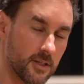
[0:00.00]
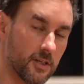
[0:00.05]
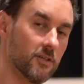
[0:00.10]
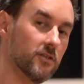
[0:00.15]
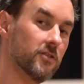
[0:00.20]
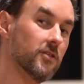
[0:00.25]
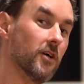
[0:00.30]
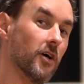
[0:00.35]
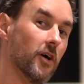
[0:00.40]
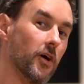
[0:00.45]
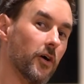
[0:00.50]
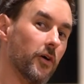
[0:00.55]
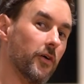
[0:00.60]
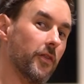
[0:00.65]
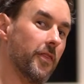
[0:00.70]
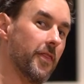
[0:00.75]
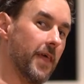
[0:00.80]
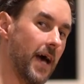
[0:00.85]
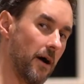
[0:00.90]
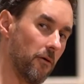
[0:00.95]
So
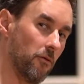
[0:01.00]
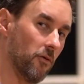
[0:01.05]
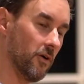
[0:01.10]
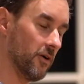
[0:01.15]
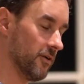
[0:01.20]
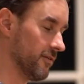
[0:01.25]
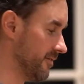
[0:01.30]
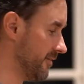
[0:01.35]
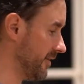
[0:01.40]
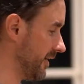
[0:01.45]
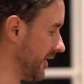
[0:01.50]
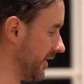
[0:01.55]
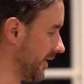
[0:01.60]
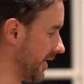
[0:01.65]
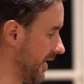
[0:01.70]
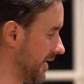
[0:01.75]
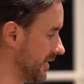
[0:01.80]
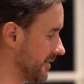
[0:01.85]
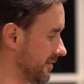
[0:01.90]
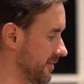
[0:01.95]
that was
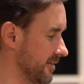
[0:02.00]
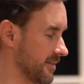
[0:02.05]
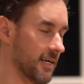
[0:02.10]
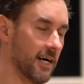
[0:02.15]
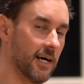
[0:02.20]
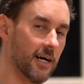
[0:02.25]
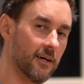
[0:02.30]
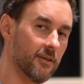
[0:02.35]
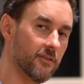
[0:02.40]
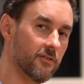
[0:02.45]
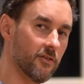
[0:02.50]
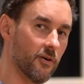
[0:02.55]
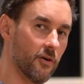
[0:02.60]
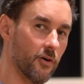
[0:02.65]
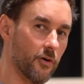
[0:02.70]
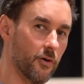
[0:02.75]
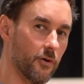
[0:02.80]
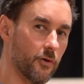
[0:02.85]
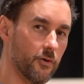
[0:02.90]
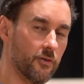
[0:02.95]
the
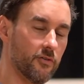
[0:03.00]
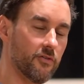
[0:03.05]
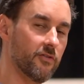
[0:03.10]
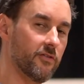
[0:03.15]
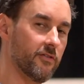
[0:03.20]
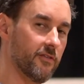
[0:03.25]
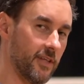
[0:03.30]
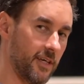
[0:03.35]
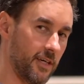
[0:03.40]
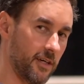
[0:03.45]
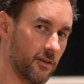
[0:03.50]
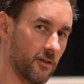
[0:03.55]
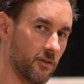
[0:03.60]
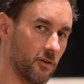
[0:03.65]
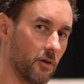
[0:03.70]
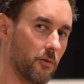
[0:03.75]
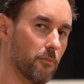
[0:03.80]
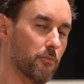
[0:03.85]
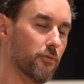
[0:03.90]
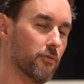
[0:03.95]
Ascaso
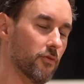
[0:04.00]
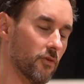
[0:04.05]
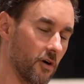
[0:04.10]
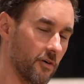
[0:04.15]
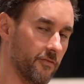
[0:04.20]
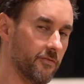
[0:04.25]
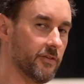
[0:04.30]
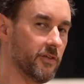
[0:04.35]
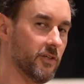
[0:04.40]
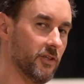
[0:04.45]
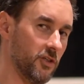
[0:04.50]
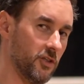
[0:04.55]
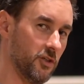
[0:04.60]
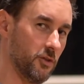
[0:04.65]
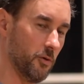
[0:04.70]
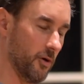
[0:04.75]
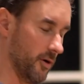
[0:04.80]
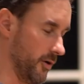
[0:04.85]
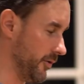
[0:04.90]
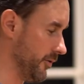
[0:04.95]
Steel Prof
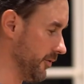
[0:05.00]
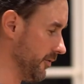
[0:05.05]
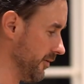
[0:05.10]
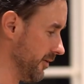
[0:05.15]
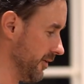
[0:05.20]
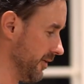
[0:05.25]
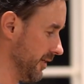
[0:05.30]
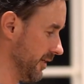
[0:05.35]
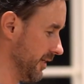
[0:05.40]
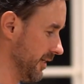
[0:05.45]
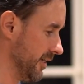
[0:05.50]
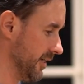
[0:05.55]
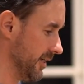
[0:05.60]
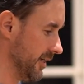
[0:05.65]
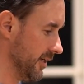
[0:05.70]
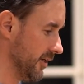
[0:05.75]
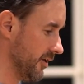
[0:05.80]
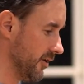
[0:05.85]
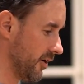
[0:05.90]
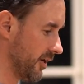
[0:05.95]
Duo,
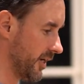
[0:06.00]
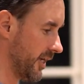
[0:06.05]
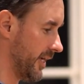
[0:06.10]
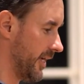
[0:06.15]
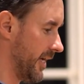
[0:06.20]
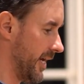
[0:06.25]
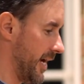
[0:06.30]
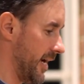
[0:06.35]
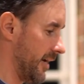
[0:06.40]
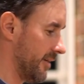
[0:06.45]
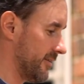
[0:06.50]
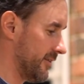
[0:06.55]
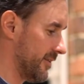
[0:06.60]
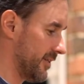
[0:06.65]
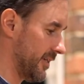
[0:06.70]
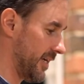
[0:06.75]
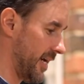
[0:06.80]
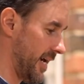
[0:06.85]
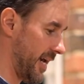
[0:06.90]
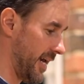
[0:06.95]
knocking out
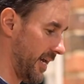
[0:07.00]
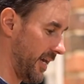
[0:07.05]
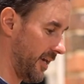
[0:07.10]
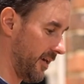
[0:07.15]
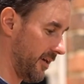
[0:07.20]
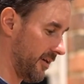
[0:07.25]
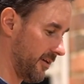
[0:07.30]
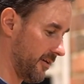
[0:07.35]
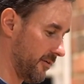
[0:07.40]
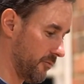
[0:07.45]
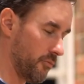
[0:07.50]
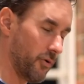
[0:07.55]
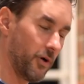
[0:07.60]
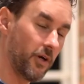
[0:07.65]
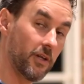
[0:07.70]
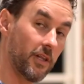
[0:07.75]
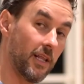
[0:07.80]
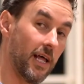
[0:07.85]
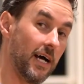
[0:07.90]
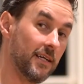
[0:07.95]
a pretty
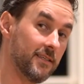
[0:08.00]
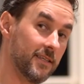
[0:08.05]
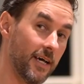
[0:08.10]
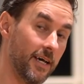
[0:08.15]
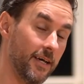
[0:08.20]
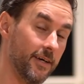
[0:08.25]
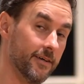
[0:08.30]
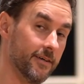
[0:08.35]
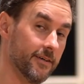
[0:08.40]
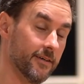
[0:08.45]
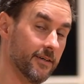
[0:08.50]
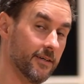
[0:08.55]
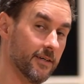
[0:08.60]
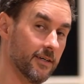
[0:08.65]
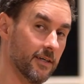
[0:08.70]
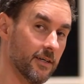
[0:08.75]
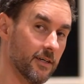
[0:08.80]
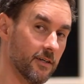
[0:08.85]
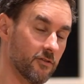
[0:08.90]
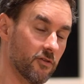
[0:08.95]
good latte.
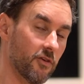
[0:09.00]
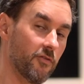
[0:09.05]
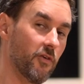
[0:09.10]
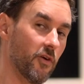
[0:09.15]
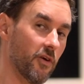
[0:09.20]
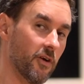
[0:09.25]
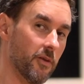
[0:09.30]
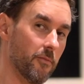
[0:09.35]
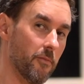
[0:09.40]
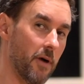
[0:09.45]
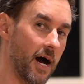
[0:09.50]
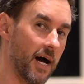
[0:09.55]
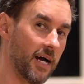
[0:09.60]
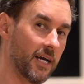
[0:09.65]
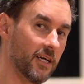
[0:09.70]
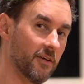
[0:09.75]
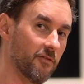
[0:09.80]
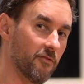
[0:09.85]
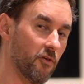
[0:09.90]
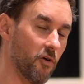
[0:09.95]
So if you're in the
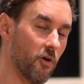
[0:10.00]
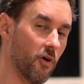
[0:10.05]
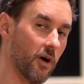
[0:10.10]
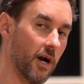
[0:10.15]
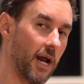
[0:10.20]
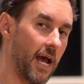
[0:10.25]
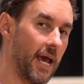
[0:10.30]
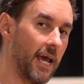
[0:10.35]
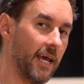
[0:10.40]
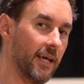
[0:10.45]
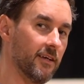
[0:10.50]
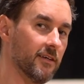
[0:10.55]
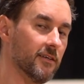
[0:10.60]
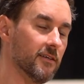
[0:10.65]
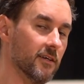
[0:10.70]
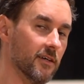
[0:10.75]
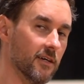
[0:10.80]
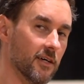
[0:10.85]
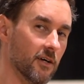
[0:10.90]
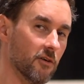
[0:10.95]
market for a
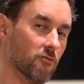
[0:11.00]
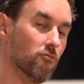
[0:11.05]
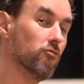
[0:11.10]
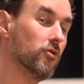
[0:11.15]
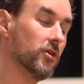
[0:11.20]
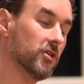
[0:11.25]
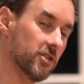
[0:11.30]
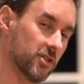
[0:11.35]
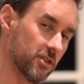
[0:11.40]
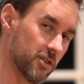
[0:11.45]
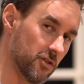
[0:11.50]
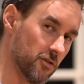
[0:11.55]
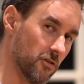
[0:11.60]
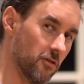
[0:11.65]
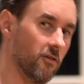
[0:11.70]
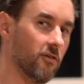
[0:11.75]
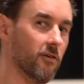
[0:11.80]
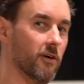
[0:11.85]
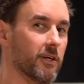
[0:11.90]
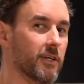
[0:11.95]

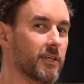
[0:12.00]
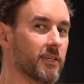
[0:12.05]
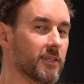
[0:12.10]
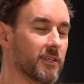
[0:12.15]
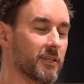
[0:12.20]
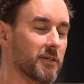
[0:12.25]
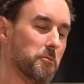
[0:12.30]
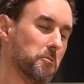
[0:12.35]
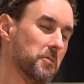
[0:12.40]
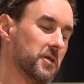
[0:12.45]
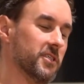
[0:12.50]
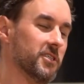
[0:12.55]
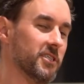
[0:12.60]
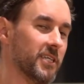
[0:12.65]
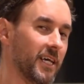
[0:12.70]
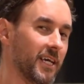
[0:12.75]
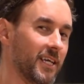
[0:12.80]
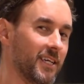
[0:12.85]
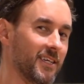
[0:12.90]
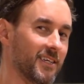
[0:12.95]
restored
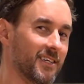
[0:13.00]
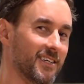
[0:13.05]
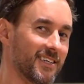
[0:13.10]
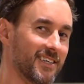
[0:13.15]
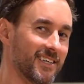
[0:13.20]
machine,